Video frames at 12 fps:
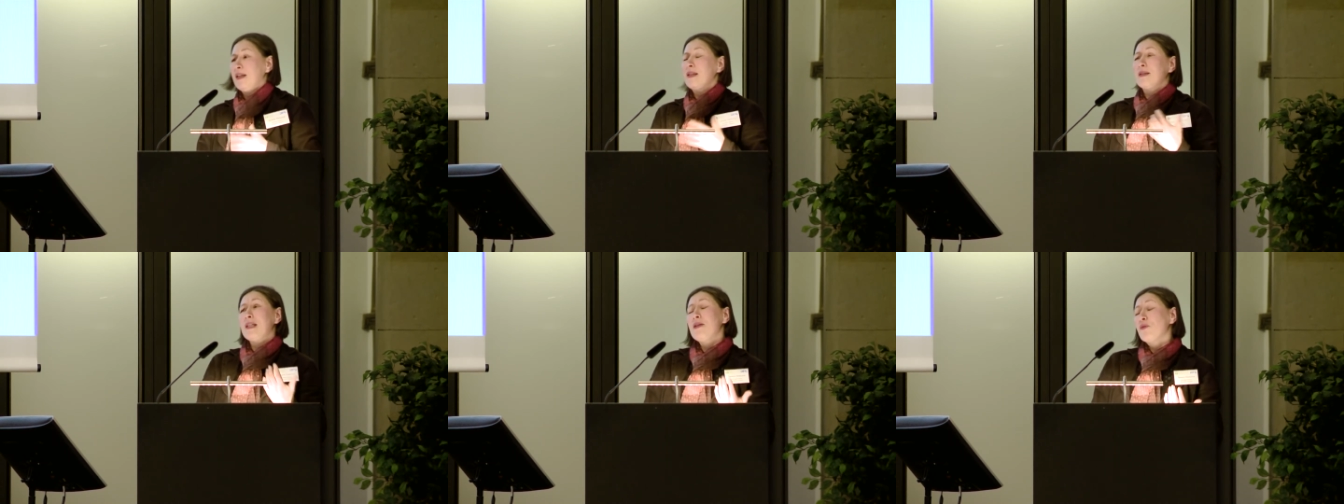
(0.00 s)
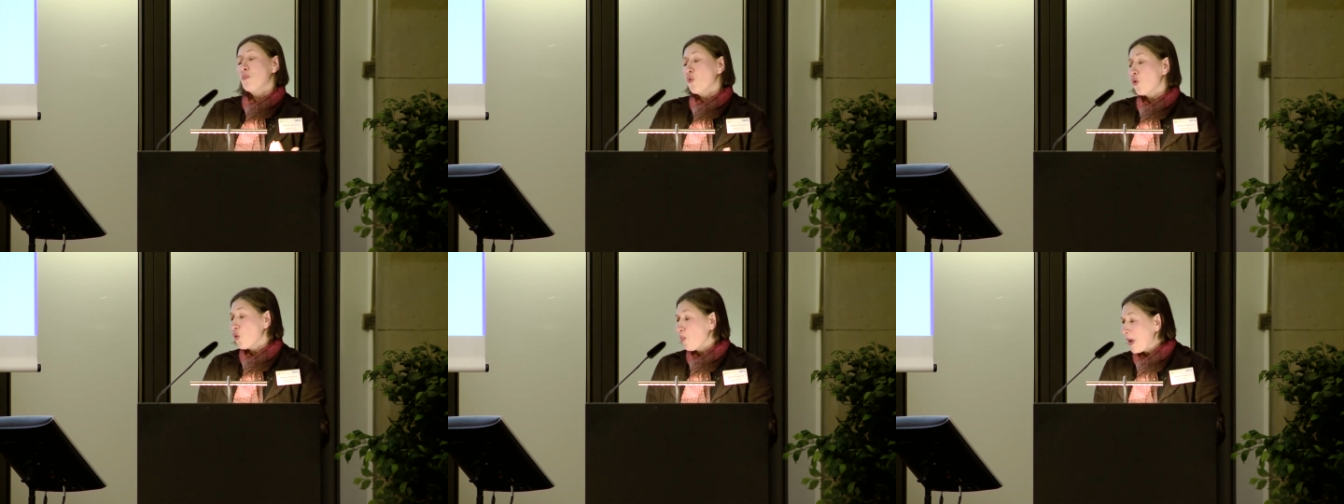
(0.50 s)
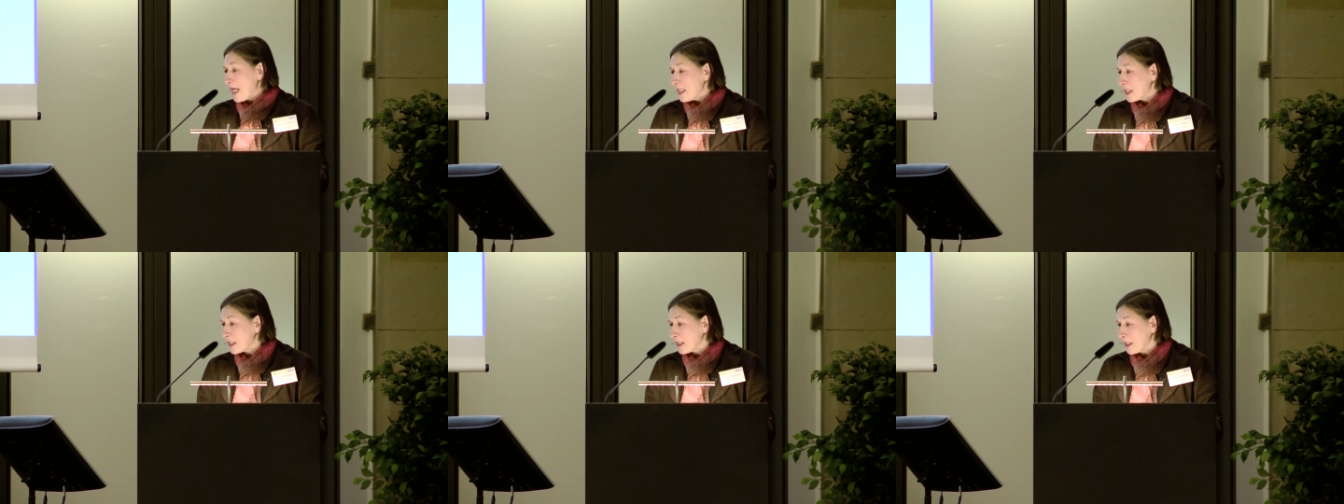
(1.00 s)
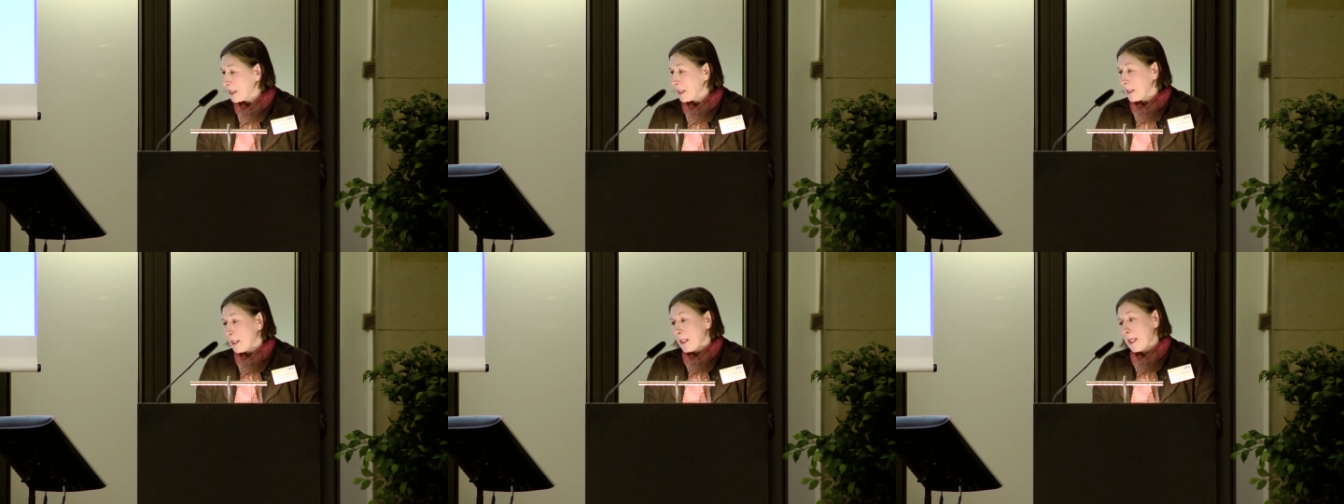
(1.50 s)
It's even more complex.
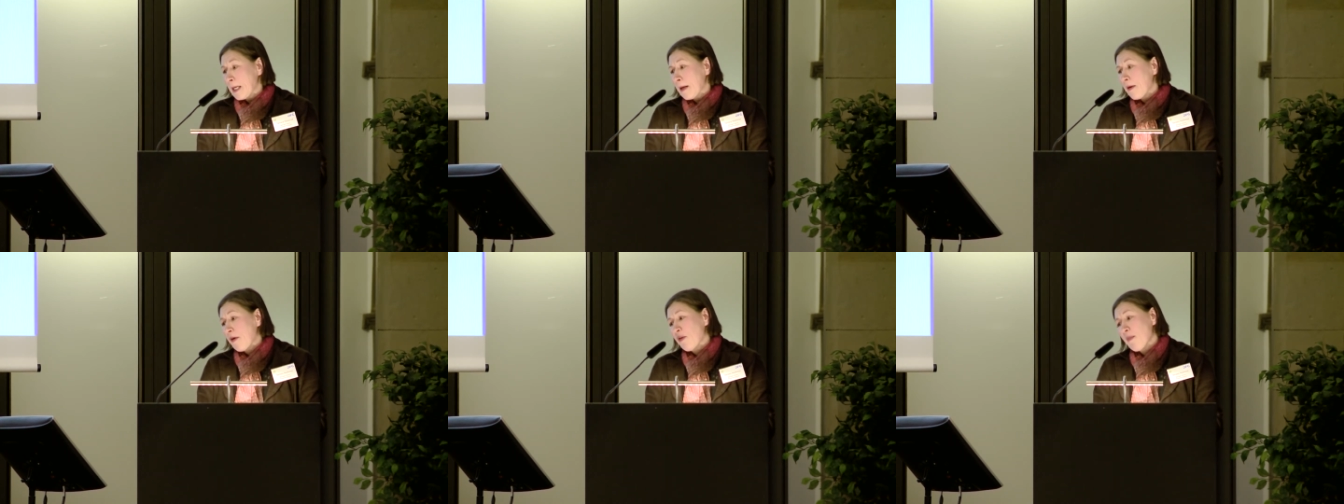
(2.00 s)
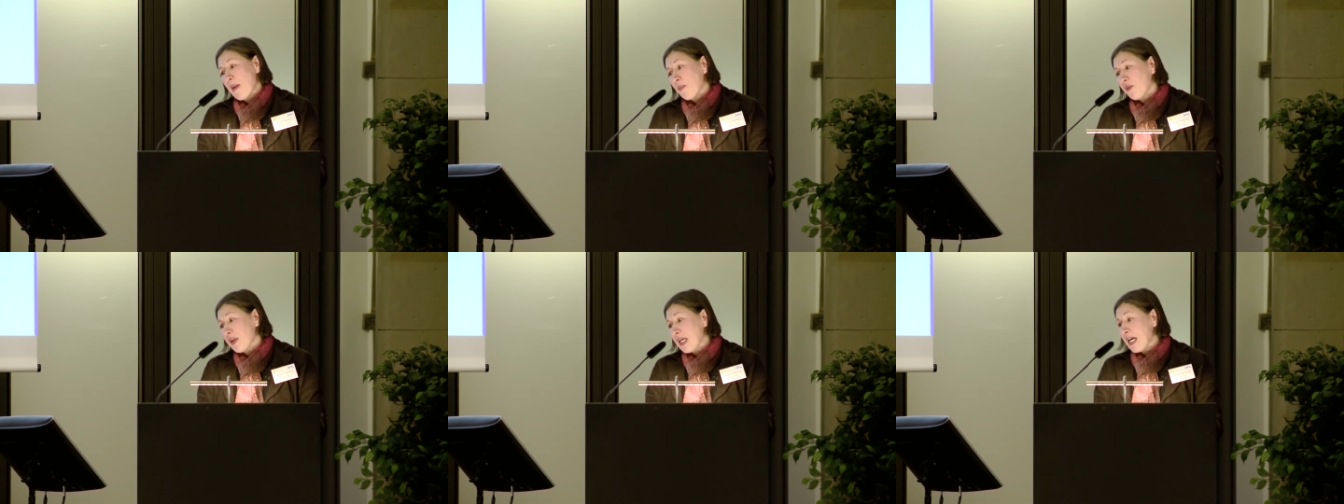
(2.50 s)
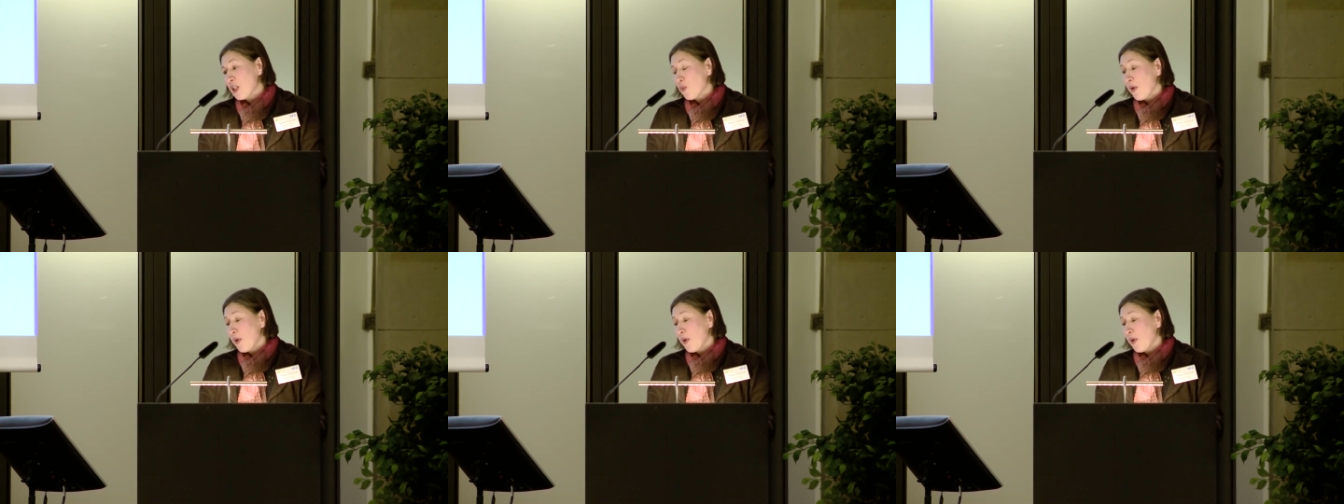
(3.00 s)
Uh, I remember a case